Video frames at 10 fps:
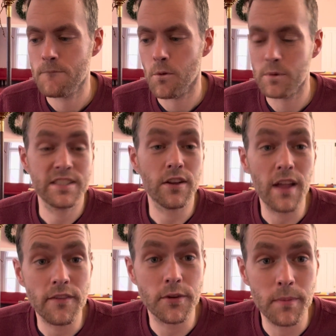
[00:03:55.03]
We still
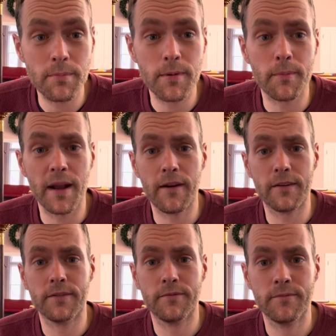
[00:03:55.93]
have to be
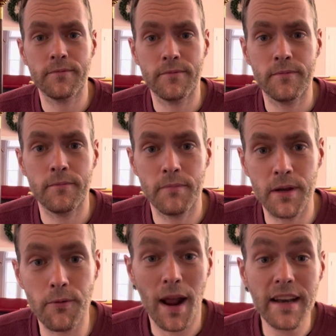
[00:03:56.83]
prepared,
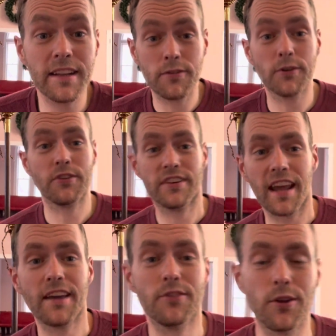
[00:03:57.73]
be ready for the
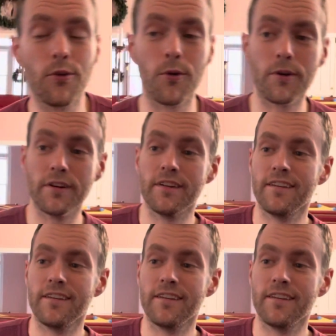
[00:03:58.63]
day of the Lord.